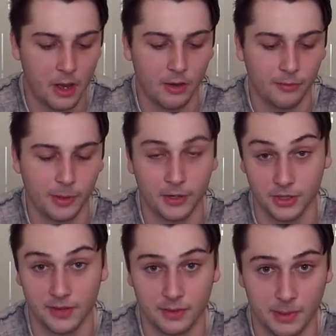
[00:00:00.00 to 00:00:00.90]
off because
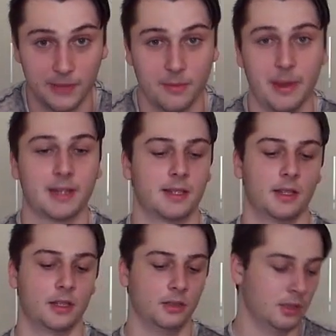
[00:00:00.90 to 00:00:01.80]
you have to pay for bags in
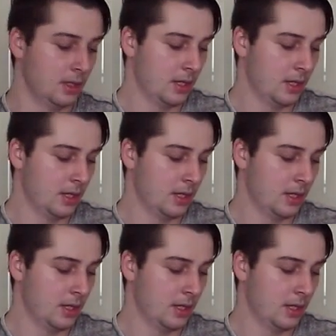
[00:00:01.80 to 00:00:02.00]
Lidl.